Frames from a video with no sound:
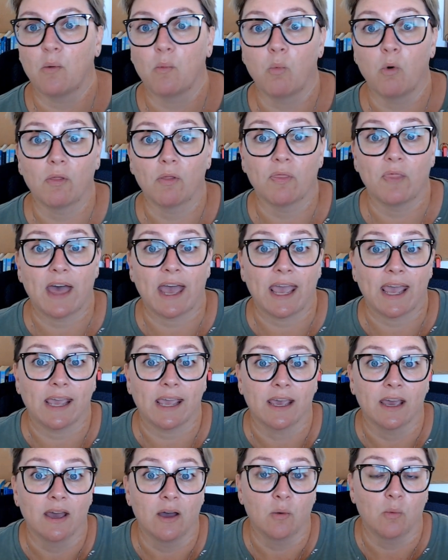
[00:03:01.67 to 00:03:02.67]
what they
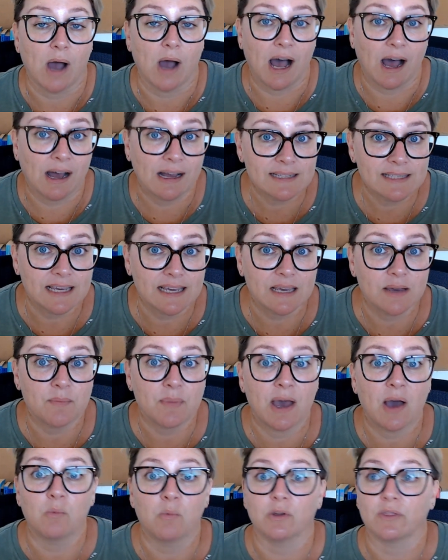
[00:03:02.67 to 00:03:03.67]
were asking
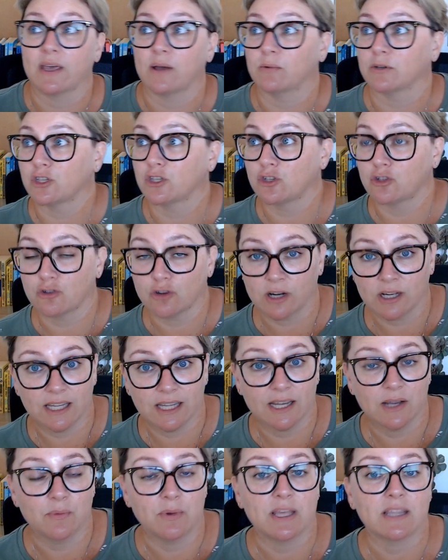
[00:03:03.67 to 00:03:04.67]
about, what they were struggling
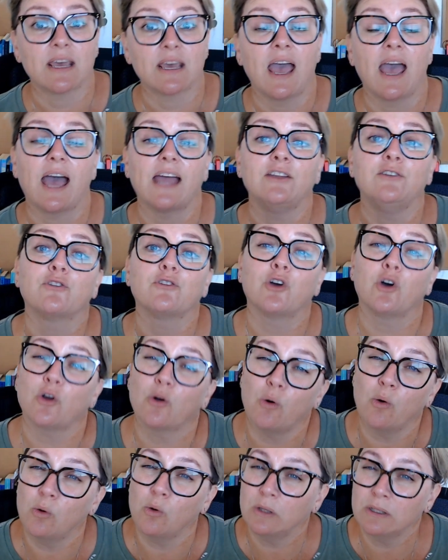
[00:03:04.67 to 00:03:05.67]
with, and you've got
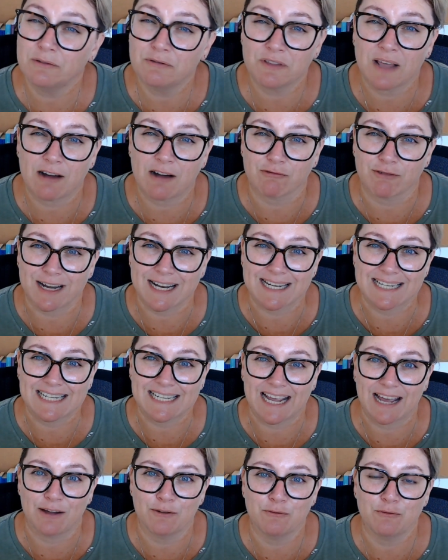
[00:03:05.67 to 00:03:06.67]
all of that written
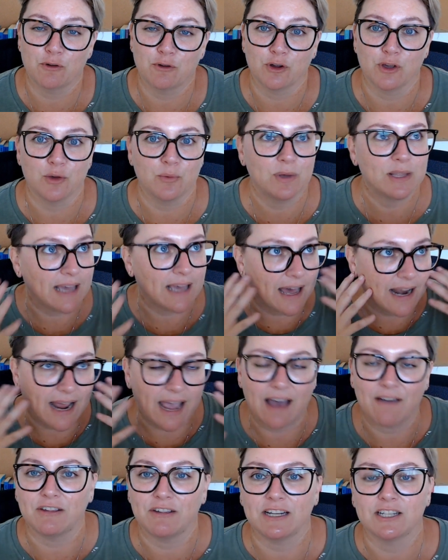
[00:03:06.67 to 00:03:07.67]
down for you without
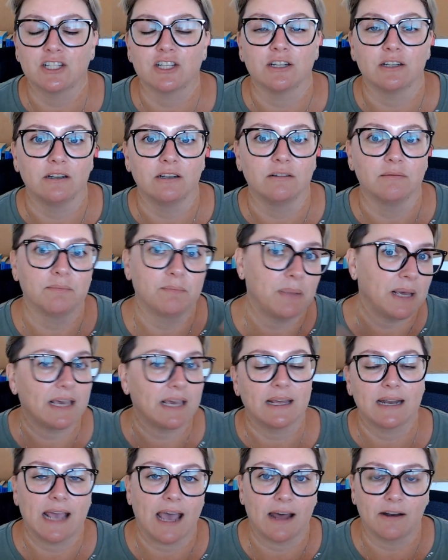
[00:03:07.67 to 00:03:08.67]
having to pick it
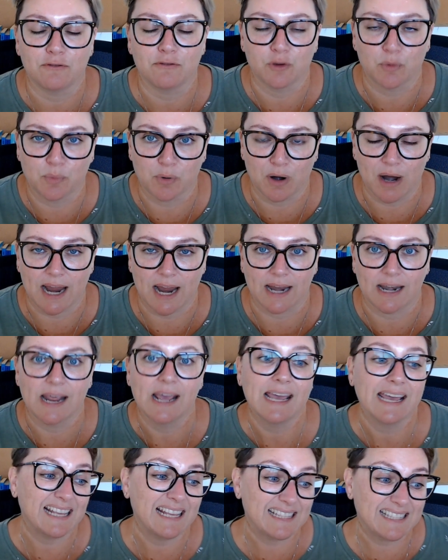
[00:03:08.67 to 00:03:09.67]
out of your brain.
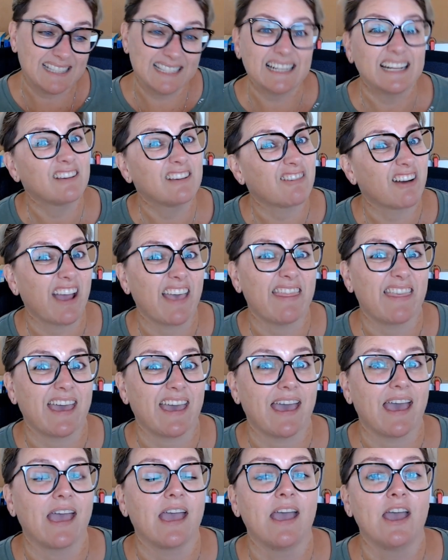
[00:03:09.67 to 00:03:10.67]
It's sitting right there.
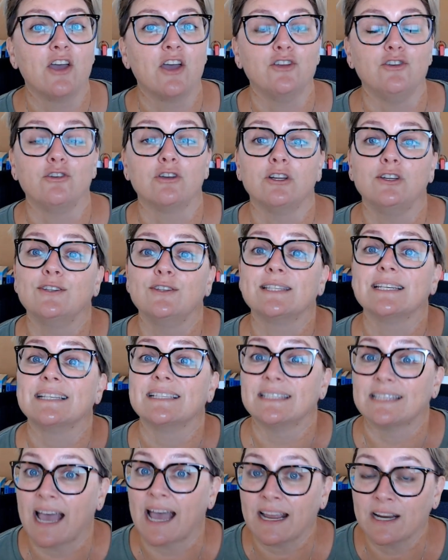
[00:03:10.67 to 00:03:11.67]
You can use
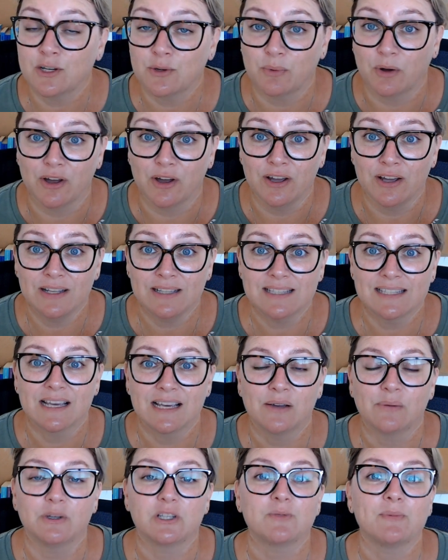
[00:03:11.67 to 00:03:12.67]
exact words,
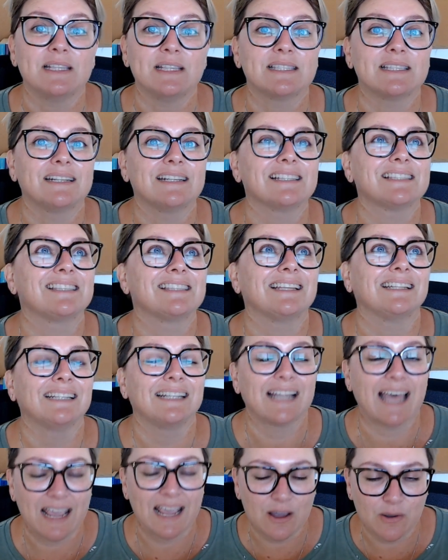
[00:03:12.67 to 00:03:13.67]
which means that it's the
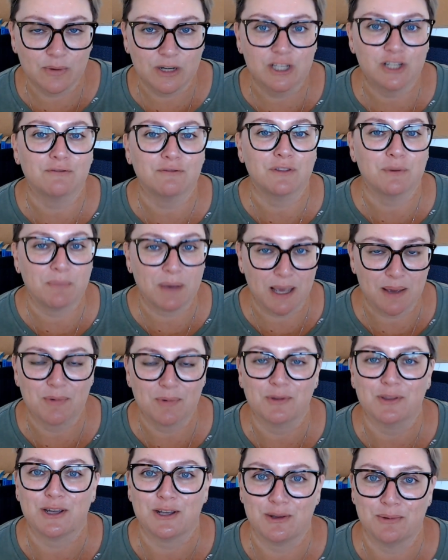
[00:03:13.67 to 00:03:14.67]
language of the people
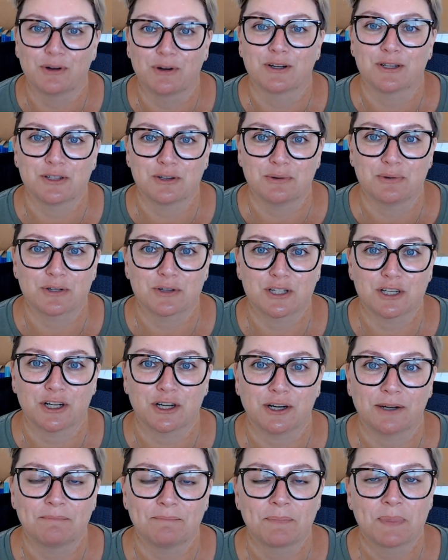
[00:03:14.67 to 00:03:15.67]
that you want to talk to.
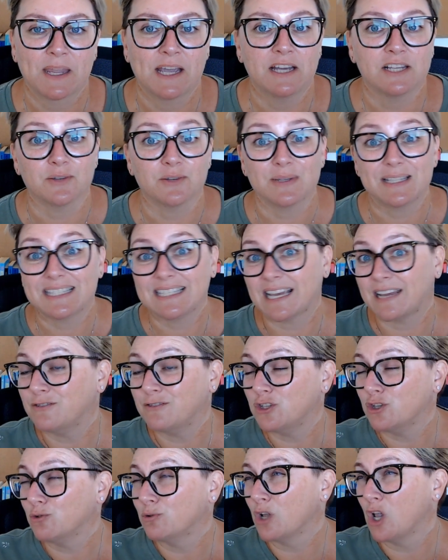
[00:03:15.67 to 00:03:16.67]
So it saves
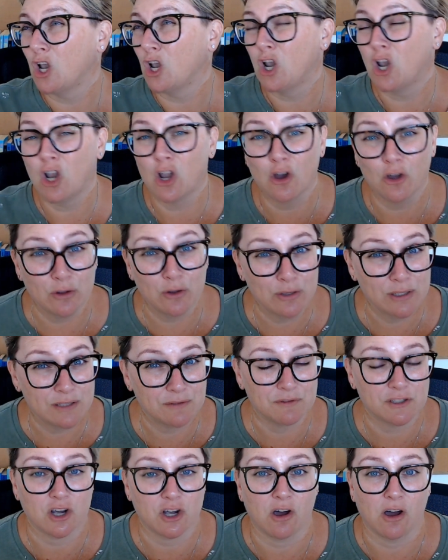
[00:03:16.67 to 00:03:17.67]
you loads of
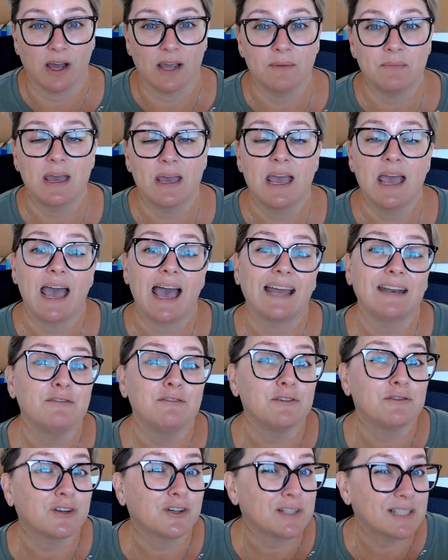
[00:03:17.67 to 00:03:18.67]
time. And if you've
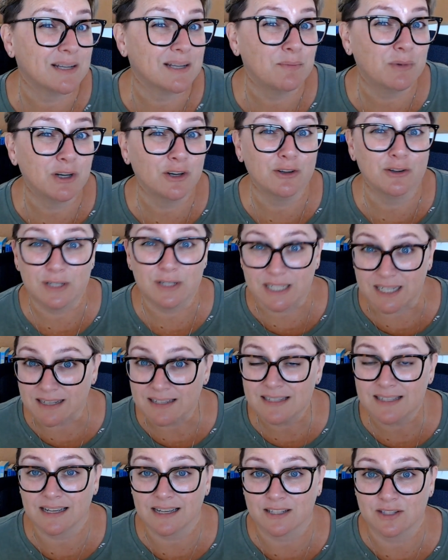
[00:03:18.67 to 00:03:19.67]
got someone who does
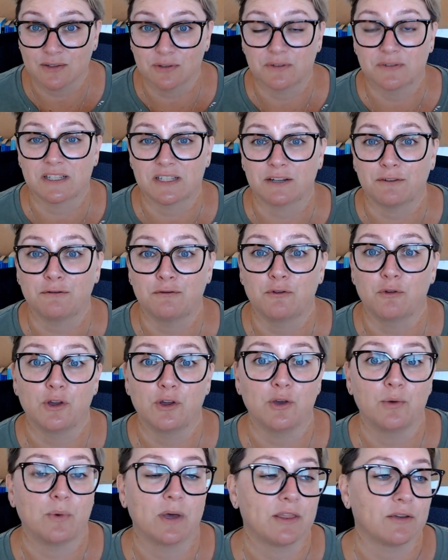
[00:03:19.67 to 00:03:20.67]
that sort of stuff for you,
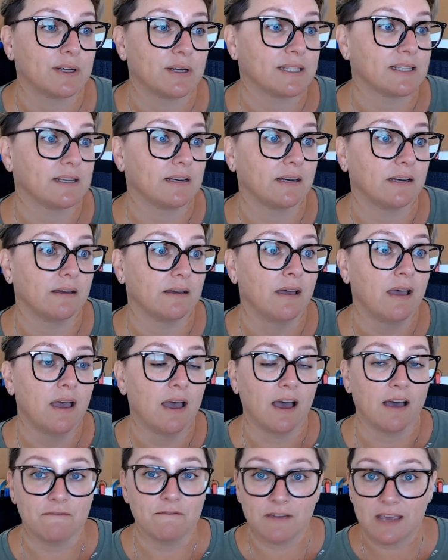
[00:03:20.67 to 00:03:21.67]
whether it's a
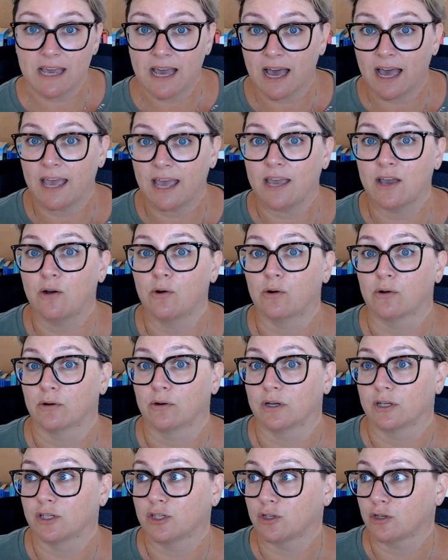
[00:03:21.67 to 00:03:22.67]
VA or a
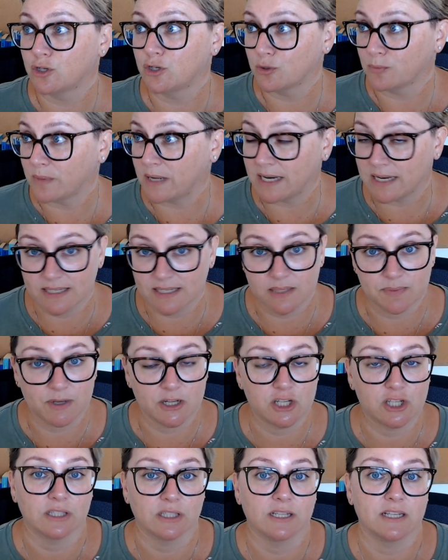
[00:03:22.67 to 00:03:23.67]
social media
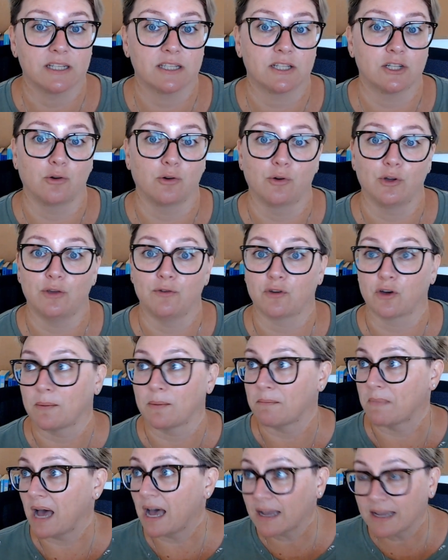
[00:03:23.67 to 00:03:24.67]
specialist, or you've got a
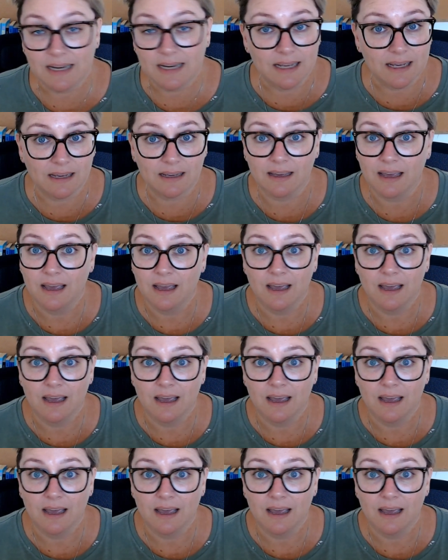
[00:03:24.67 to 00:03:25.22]
marketing